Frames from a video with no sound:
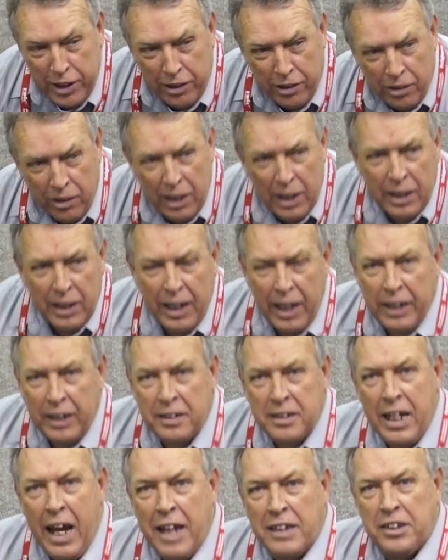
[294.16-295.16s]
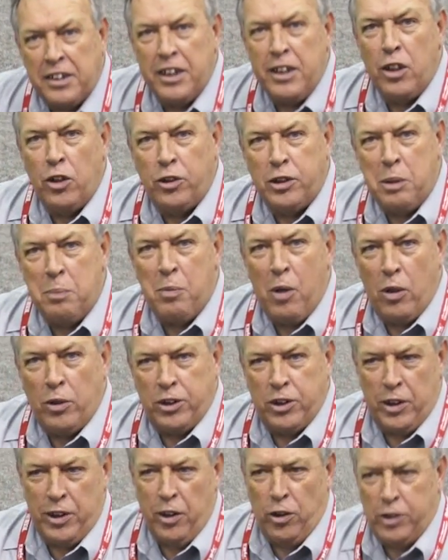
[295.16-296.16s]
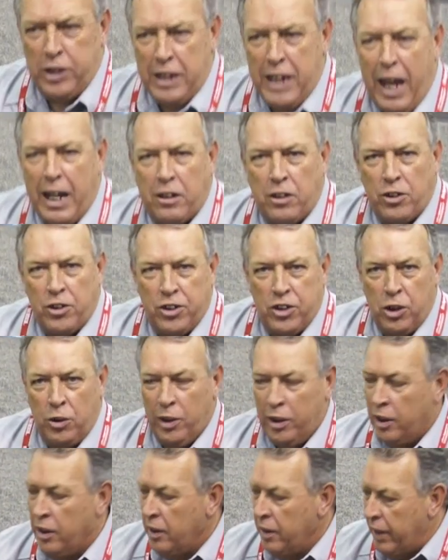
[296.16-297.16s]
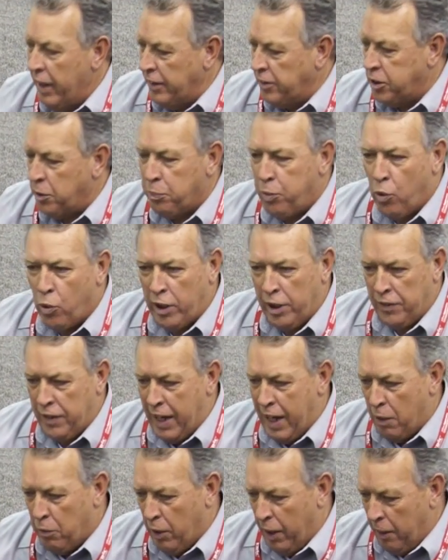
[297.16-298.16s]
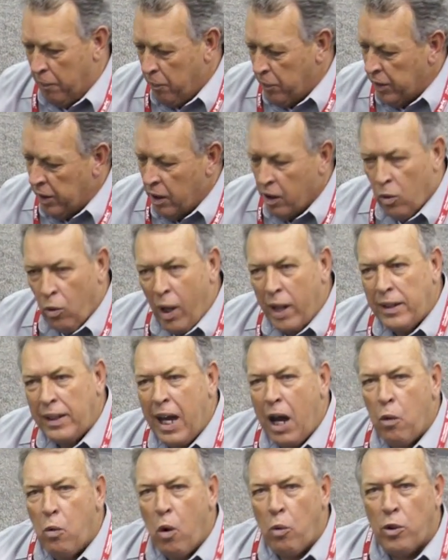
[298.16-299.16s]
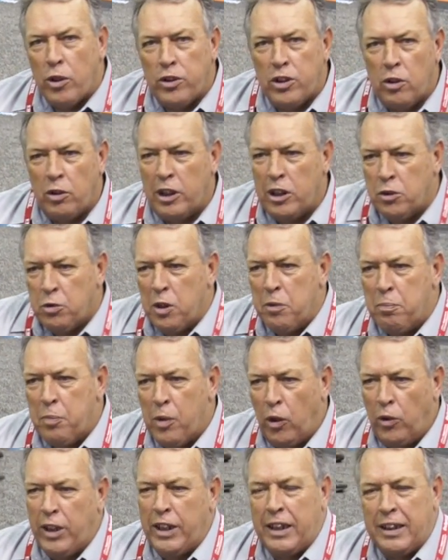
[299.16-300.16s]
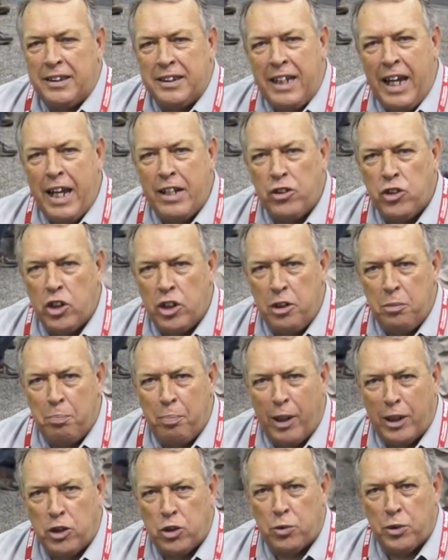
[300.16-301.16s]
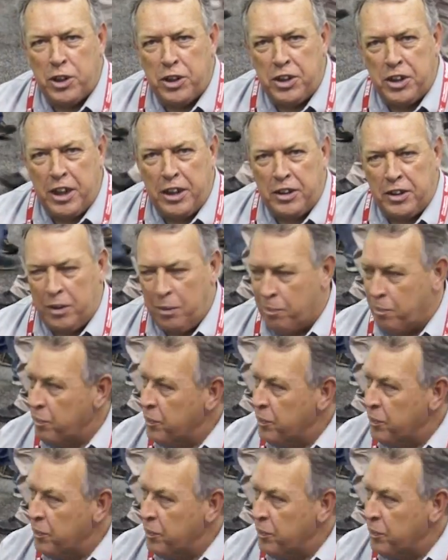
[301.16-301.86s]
here and attach the Hilti bolts or Hilti anchors to it and support it that way. Right now what we're doing is we're building a tensioned buttress system.